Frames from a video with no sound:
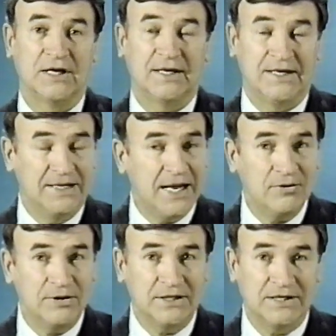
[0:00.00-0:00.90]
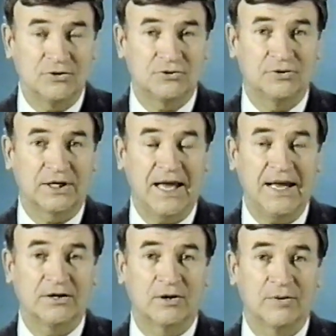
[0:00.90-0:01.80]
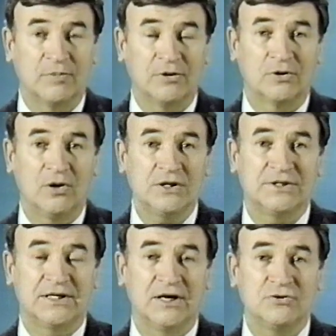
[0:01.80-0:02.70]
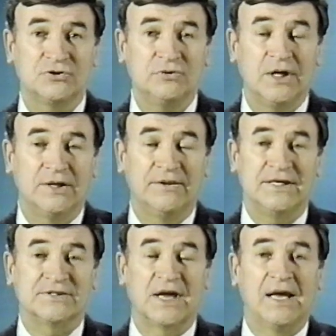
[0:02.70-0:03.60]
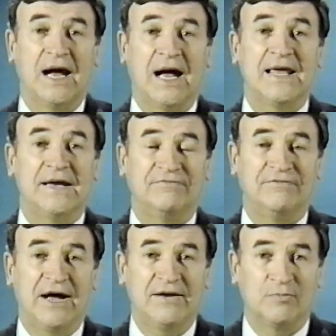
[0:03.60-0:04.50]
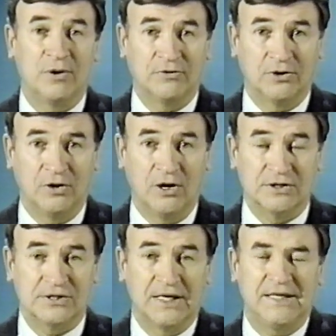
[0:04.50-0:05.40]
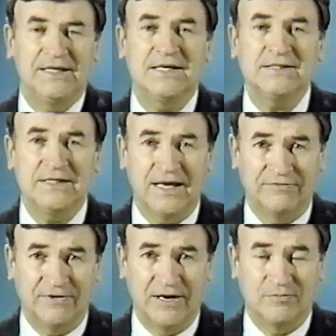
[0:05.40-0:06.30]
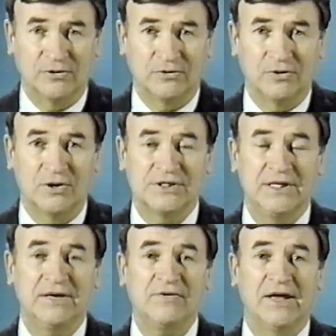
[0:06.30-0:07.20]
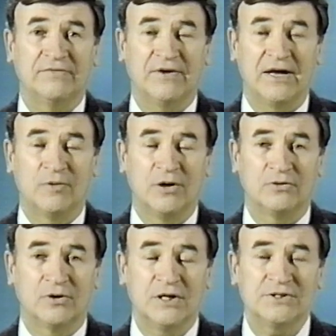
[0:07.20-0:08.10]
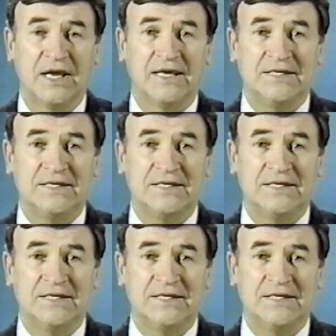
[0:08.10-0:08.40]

He not only tells you the category brother-in-laws, he tells you this. I have 5 brother-in-laws. He doesn't have 5 brother-in-laws. He never had 5 brother-in-laws.